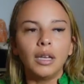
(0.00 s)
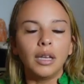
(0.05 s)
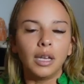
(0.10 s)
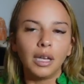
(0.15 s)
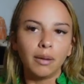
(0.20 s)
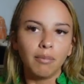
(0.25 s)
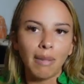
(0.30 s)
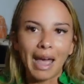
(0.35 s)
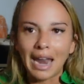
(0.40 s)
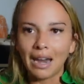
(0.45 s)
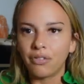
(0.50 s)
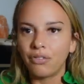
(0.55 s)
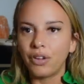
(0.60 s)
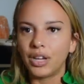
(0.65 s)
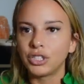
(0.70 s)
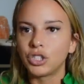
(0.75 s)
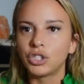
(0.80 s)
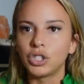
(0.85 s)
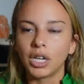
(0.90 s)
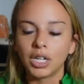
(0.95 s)
In
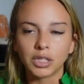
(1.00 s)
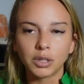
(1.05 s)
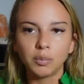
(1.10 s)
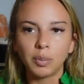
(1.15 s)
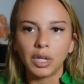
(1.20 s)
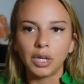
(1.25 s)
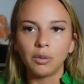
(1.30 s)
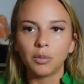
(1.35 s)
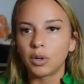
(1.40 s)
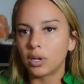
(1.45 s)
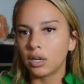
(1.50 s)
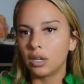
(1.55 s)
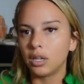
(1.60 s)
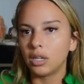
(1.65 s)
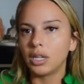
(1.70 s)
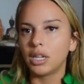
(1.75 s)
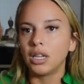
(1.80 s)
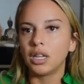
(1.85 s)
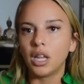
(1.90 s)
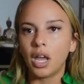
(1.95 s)
manifest your SP
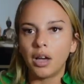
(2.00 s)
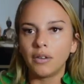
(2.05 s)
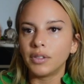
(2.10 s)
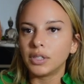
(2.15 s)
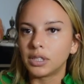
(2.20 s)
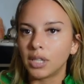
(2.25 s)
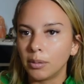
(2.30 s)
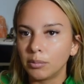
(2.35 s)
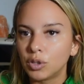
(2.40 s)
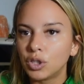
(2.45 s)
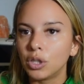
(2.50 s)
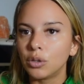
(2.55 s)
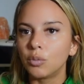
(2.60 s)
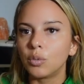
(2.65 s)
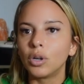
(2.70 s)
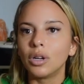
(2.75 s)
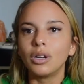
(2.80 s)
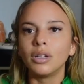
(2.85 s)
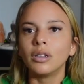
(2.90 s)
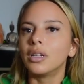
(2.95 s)
world, in law of assumption
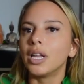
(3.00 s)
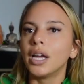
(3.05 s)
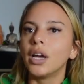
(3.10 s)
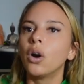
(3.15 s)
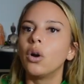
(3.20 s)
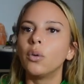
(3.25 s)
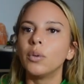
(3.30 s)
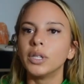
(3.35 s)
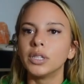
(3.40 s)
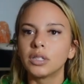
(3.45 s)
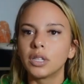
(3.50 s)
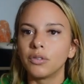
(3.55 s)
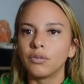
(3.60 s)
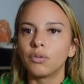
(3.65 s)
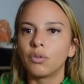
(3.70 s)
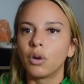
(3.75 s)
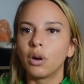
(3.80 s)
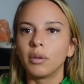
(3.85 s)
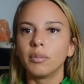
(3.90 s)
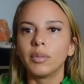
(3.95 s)
world, they always
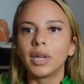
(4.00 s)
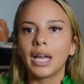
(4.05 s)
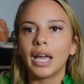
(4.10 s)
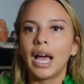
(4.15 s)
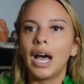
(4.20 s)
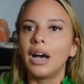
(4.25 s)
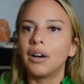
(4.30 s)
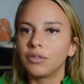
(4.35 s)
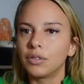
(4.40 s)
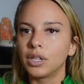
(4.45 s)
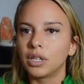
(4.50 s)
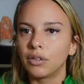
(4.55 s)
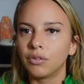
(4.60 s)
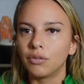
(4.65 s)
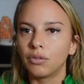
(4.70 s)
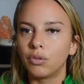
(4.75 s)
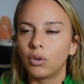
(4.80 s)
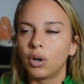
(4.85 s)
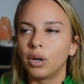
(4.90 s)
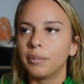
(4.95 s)
conform. They have to
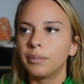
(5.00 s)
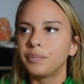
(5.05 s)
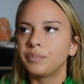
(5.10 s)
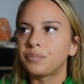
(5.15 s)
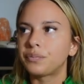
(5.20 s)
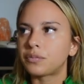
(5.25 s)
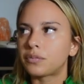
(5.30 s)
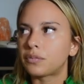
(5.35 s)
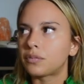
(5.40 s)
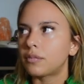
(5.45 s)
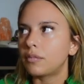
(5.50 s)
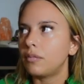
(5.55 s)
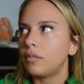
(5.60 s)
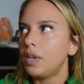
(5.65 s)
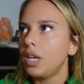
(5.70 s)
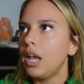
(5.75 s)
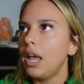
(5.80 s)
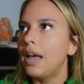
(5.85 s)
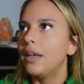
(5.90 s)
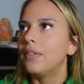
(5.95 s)
conform.
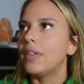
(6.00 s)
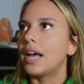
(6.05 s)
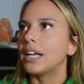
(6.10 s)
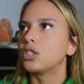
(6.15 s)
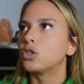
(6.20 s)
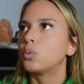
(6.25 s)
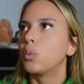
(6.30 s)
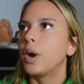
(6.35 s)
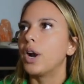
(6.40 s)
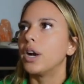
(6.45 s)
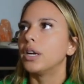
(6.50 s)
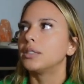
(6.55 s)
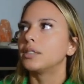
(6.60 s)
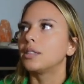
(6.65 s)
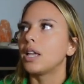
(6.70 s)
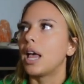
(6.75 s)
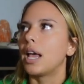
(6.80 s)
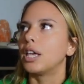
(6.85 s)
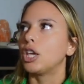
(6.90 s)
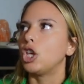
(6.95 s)
And that's where
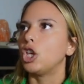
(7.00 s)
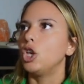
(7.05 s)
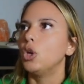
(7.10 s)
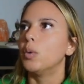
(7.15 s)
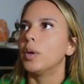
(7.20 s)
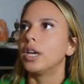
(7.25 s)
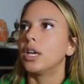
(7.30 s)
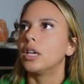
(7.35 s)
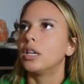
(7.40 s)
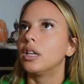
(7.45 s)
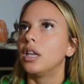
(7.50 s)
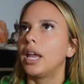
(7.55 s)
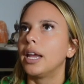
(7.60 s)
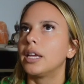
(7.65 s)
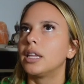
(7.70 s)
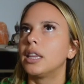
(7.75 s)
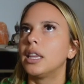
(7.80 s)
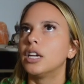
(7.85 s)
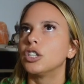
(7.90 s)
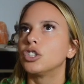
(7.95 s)
it's like, you,
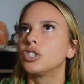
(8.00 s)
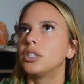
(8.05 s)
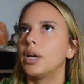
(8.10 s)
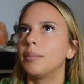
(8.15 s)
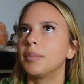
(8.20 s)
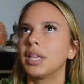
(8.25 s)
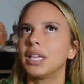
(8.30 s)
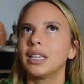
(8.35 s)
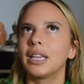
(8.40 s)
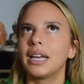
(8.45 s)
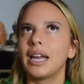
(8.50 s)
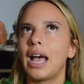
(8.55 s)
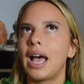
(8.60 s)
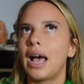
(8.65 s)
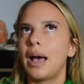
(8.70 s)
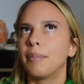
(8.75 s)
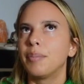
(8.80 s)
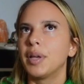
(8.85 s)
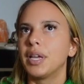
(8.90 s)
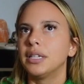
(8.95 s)
like, there's something that
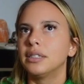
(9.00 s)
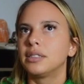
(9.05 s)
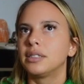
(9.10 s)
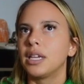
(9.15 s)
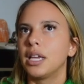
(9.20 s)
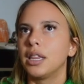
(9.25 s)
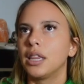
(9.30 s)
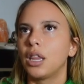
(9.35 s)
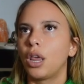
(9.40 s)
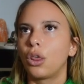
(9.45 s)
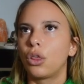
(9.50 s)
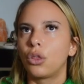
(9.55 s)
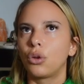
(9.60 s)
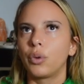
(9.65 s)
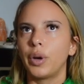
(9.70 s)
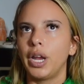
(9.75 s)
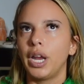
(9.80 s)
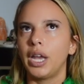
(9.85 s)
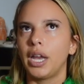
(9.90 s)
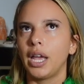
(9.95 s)
happens in the
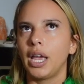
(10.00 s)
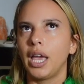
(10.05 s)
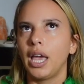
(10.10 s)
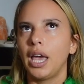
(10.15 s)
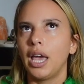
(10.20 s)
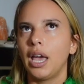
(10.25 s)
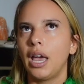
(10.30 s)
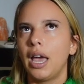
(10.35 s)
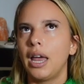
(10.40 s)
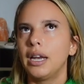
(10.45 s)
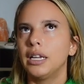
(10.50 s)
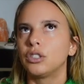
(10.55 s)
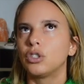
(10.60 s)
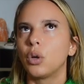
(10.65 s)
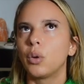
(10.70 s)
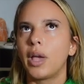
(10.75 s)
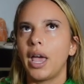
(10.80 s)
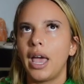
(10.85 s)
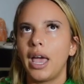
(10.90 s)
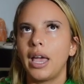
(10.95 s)
3D, and it's
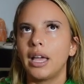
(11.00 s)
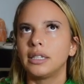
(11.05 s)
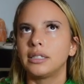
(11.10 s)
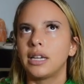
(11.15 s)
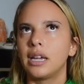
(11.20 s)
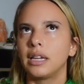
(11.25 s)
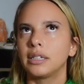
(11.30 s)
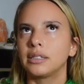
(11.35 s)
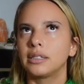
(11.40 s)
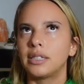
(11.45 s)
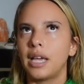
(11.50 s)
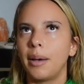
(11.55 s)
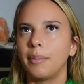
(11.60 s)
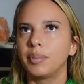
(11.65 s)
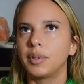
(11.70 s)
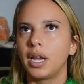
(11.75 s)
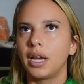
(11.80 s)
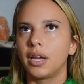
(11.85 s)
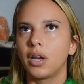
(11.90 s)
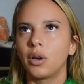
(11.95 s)
okay to
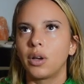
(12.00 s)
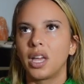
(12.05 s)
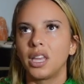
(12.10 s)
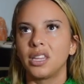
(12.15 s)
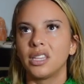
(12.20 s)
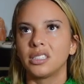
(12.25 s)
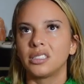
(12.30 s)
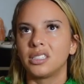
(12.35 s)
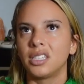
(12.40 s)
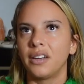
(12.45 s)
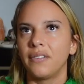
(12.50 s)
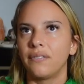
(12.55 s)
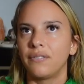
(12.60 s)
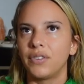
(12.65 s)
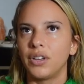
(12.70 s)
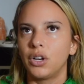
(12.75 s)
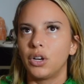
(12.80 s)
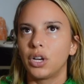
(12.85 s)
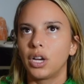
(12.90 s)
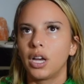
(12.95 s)
accept, like, okay, this didn't
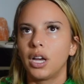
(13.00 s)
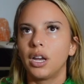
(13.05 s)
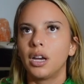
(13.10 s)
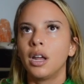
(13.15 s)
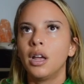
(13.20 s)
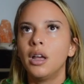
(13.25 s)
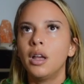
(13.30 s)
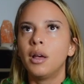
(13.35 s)
feel good.